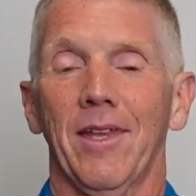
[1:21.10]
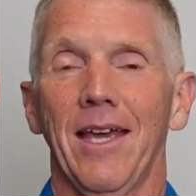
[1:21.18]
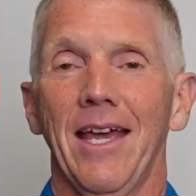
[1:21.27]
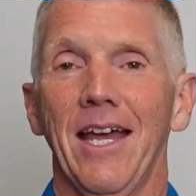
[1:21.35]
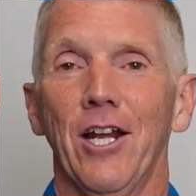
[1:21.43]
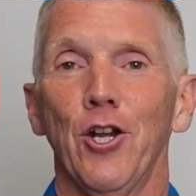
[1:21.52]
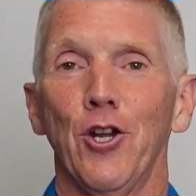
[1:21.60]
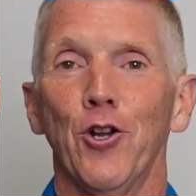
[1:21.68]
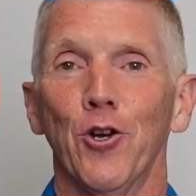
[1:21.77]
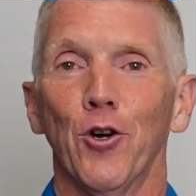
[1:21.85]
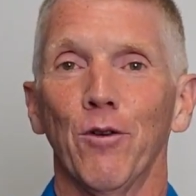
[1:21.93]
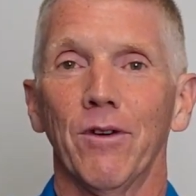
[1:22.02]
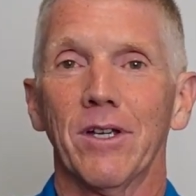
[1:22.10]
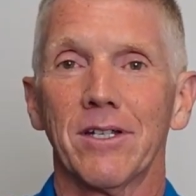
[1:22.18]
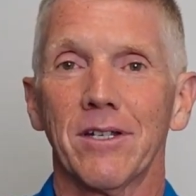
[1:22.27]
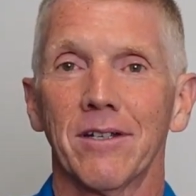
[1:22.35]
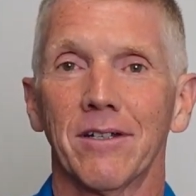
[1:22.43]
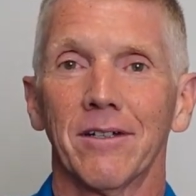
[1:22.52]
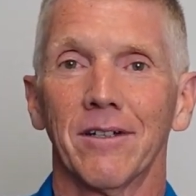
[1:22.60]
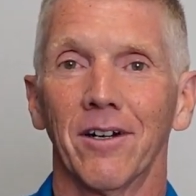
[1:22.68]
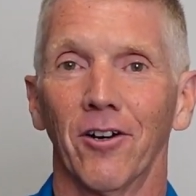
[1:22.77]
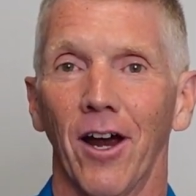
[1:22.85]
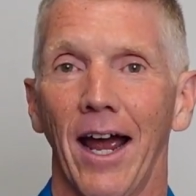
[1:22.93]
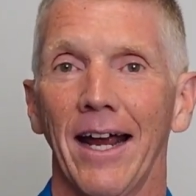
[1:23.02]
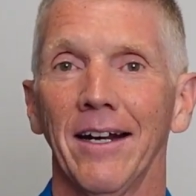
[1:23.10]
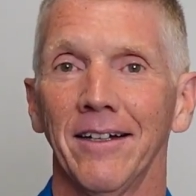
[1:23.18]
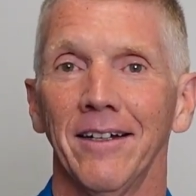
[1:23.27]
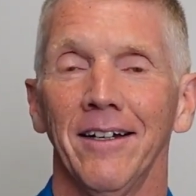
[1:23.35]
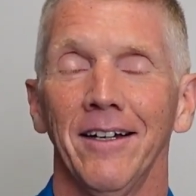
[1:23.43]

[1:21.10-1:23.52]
and nervous, all right?